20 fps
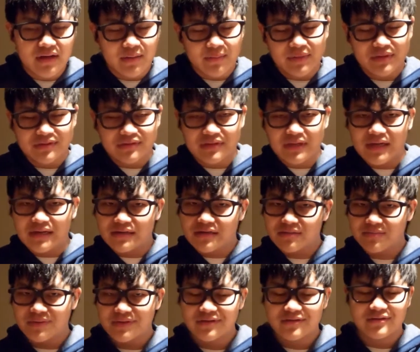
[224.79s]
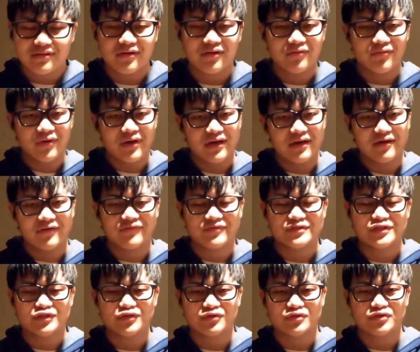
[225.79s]
I mean, that could be a way of a
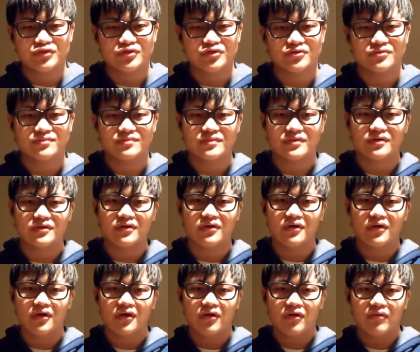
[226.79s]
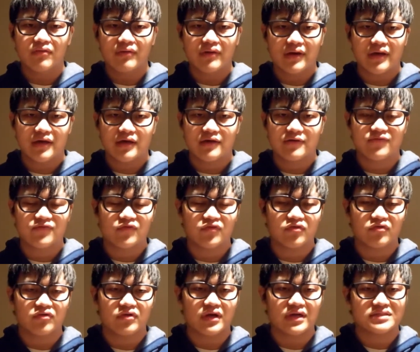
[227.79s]
short-term way
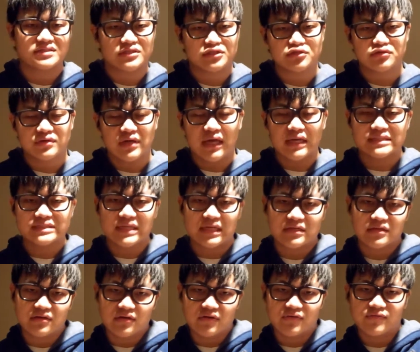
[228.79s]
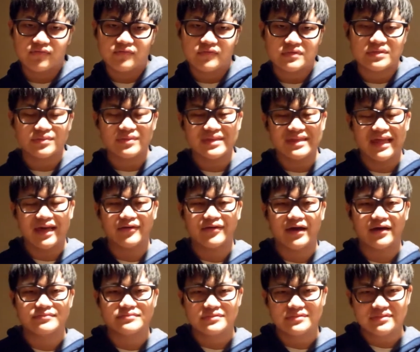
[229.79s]
for a central executive.
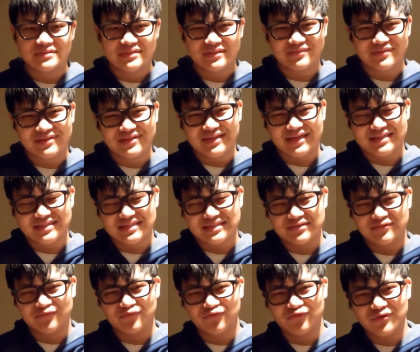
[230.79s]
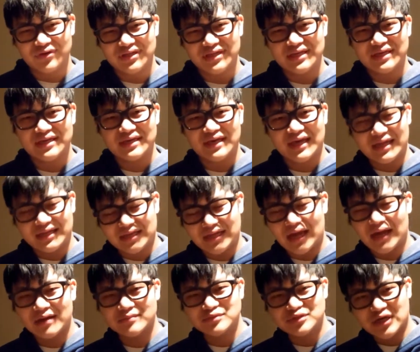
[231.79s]
Something that's really an
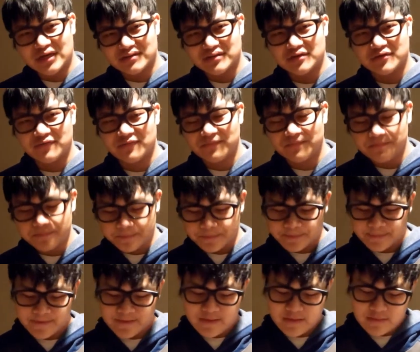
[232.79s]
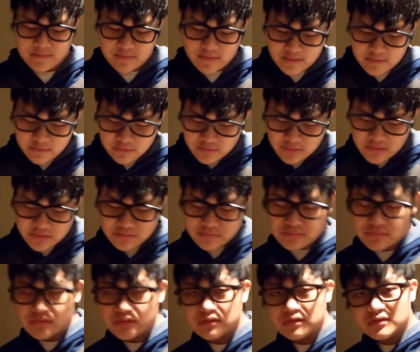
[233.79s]
objective. Later
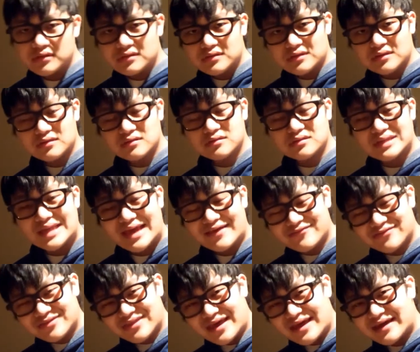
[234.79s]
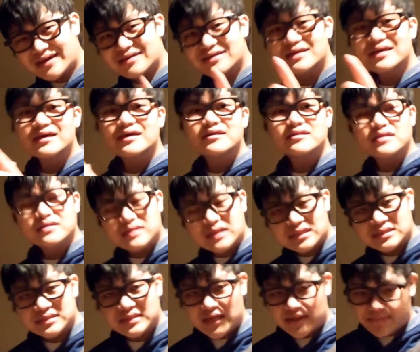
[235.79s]
on, then after that, the
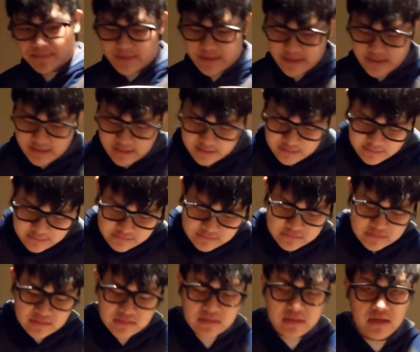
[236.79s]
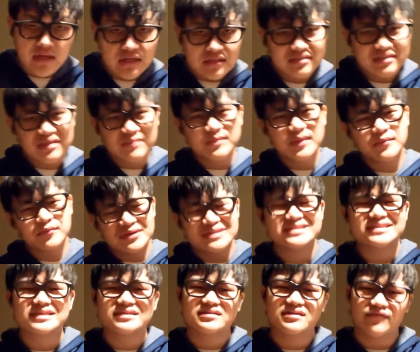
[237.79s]
next step is the memory
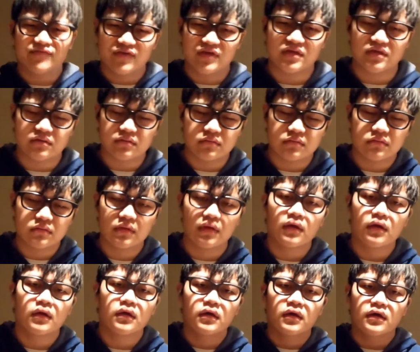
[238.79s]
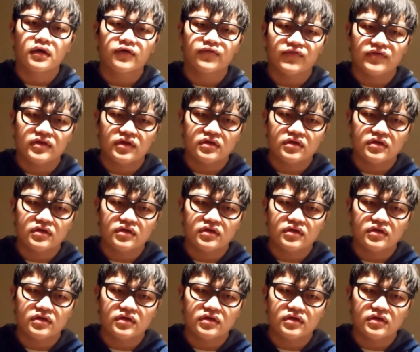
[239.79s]
significant? If